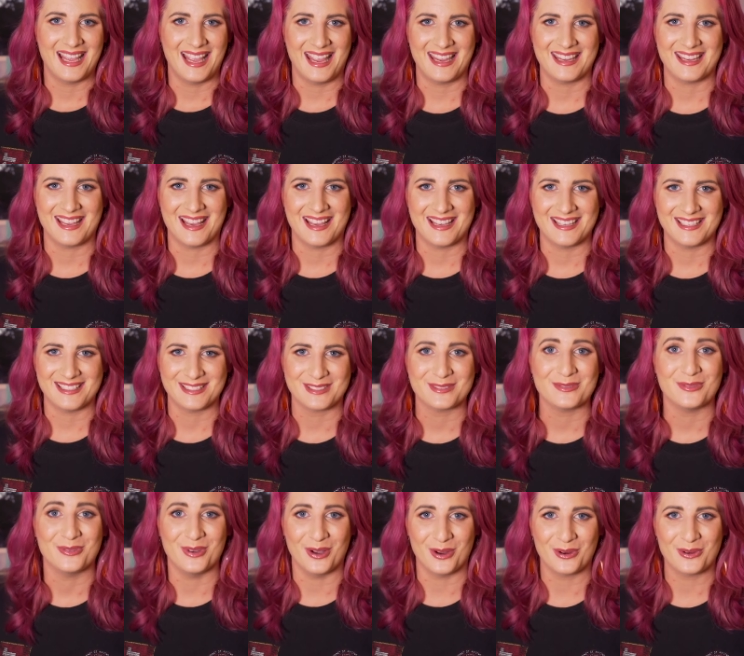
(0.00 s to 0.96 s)
Hey guys,
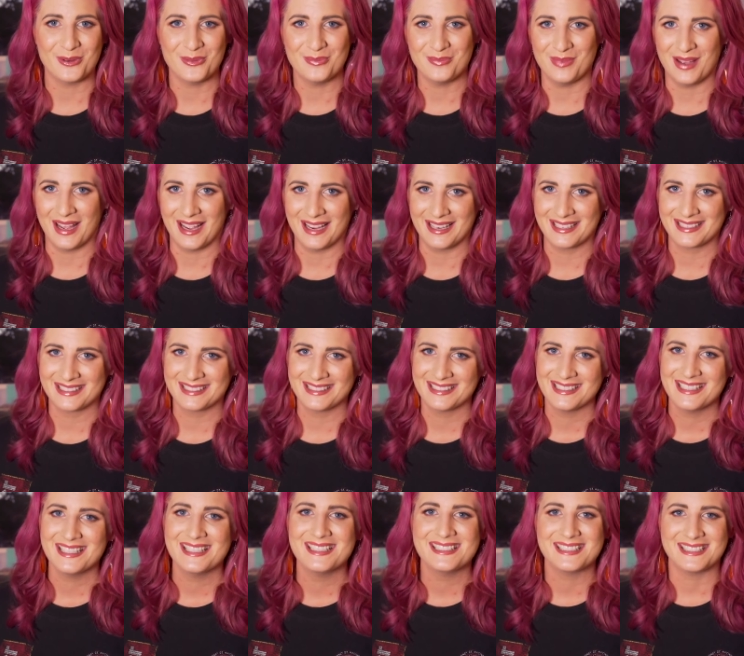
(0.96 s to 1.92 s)
welcome back.
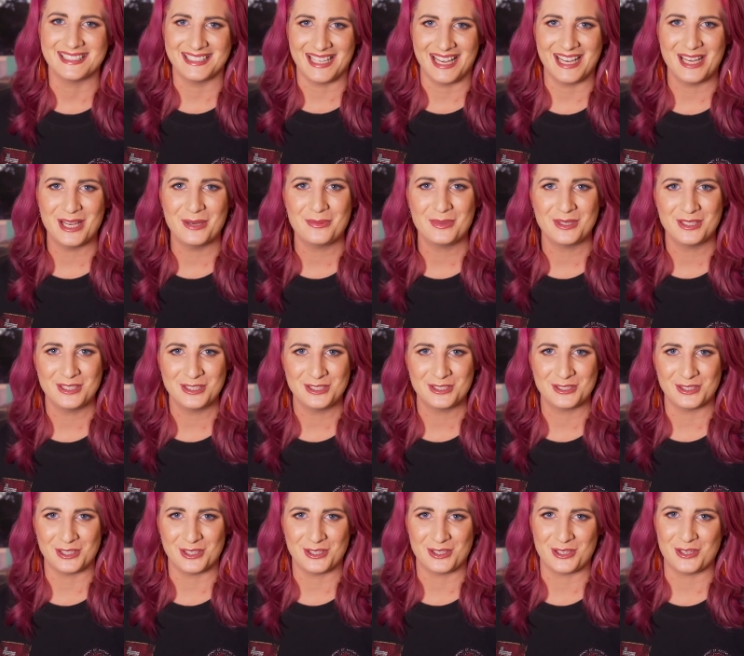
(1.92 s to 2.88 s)
Today I'm going to
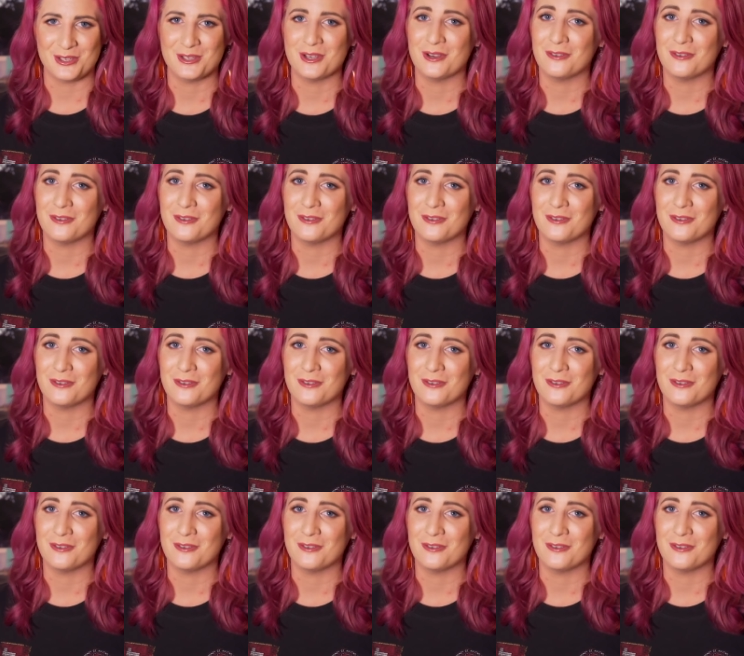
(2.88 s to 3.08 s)
show you